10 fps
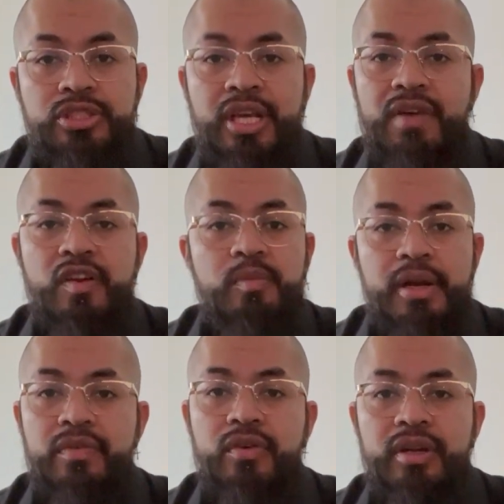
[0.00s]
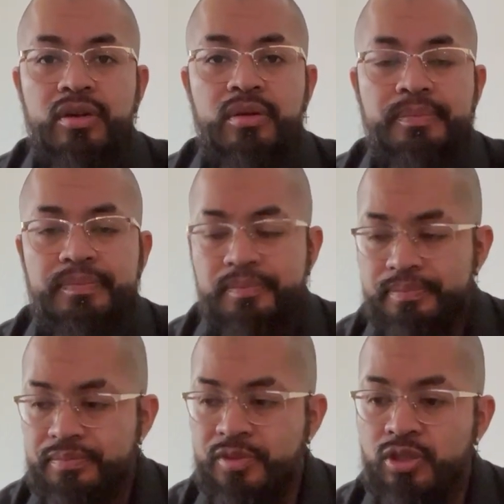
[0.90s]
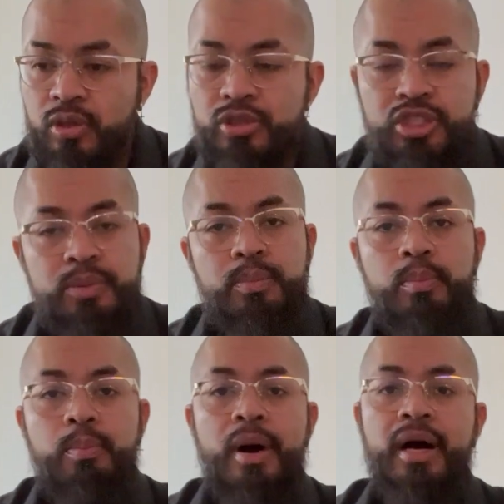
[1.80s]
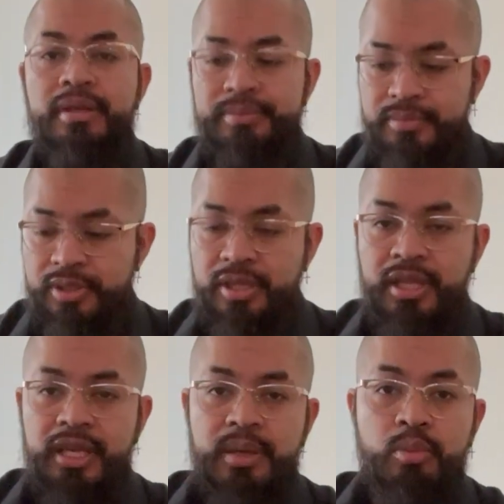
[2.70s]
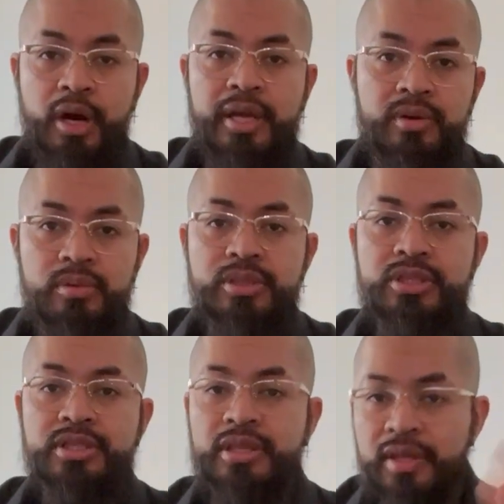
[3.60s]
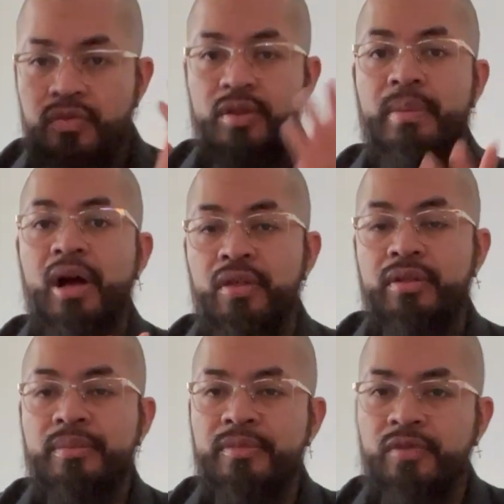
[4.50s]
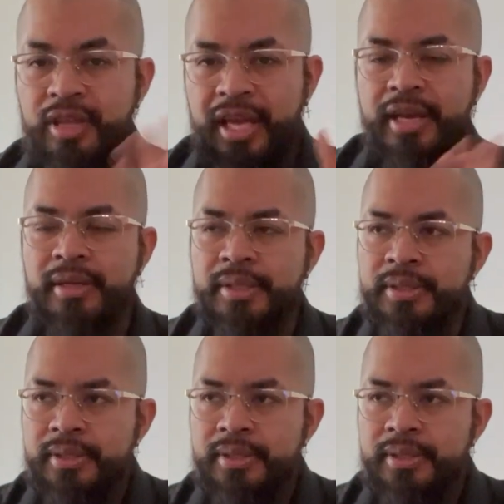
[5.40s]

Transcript: She didn't have enough money for it, so she bought the bridle, which is the thing for the mouth, for the head.